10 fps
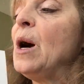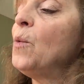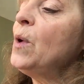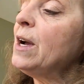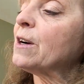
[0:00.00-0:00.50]

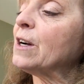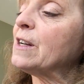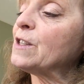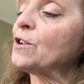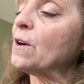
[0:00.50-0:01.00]
We are going to
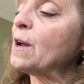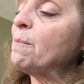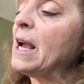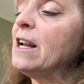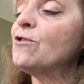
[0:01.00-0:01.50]
start on
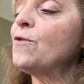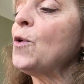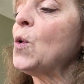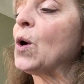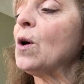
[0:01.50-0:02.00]
page
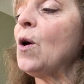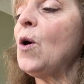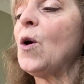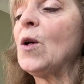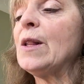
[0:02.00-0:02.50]
4,
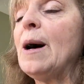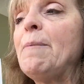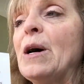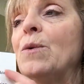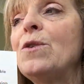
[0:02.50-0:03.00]
all
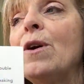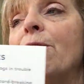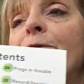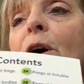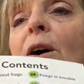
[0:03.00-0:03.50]
about
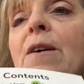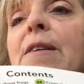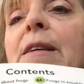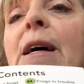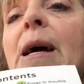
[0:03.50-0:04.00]

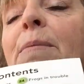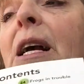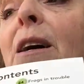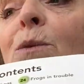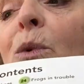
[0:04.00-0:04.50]
frogs,
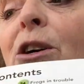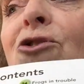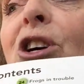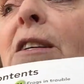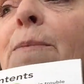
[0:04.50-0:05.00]
because we're
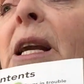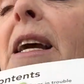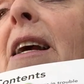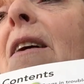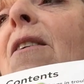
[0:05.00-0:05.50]
just beginning